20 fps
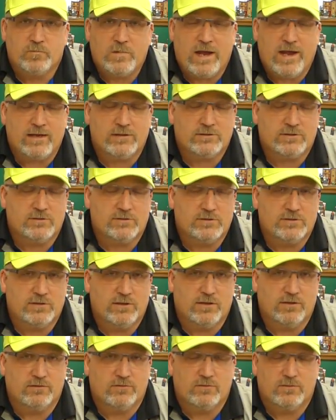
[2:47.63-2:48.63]
ask
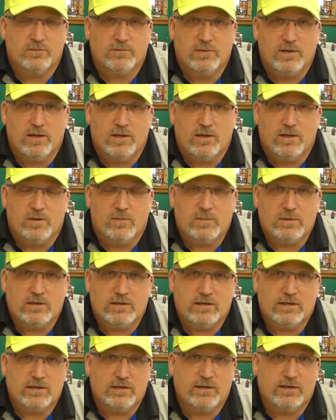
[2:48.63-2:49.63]
yourself,
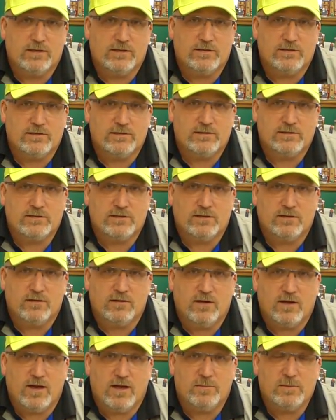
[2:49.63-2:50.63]
because the
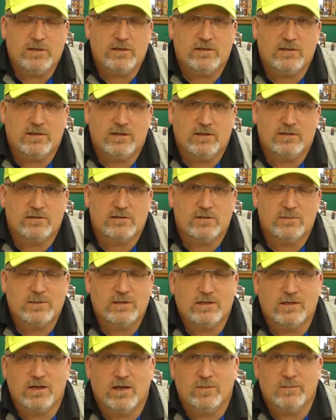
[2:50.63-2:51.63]
hobby tends to
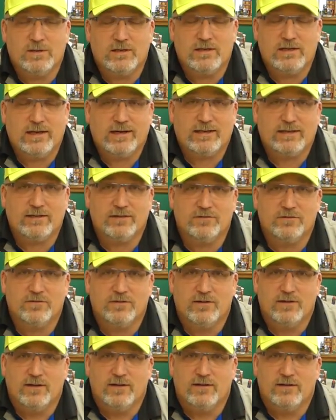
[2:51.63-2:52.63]
become addictive,
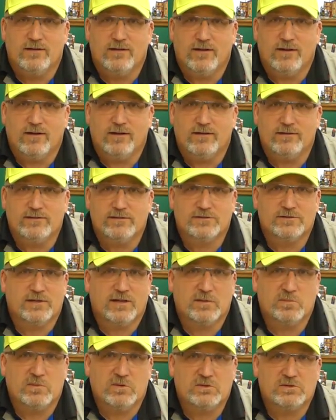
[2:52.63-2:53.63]
just
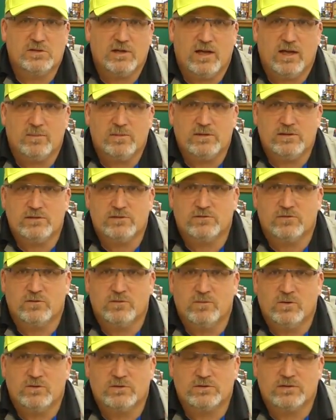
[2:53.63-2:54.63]
like most hobbies
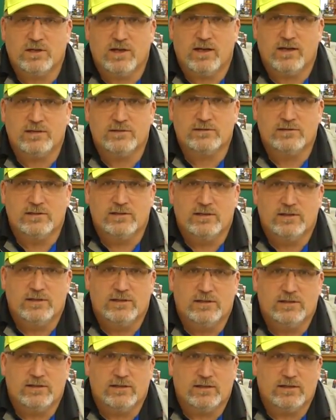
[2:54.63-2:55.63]
for most guys.
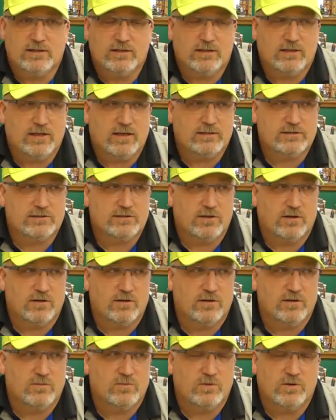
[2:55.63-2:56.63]
I
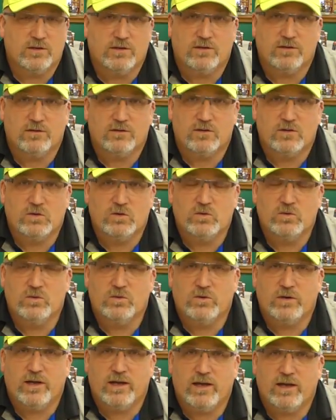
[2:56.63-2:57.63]
started with
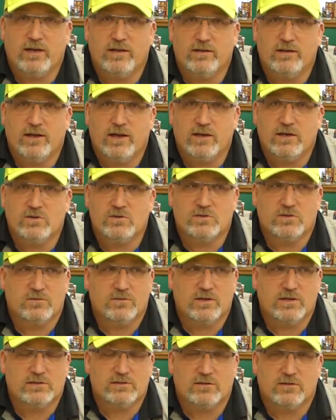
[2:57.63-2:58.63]
2. I used to
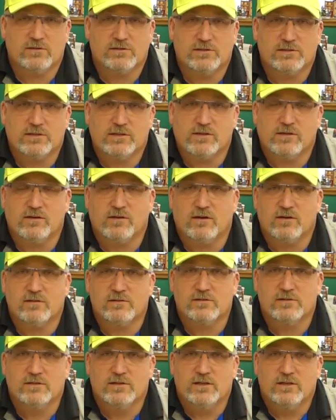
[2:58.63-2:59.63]
race RC
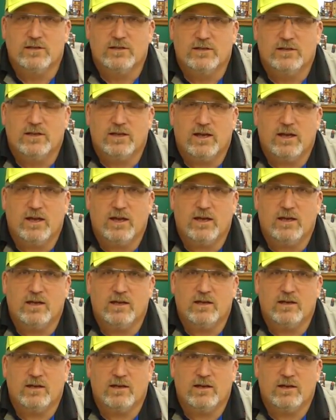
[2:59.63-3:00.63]
cars.
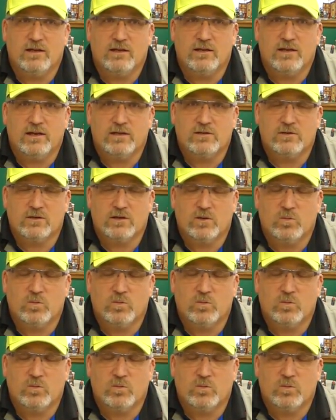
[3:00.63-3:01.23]
And I took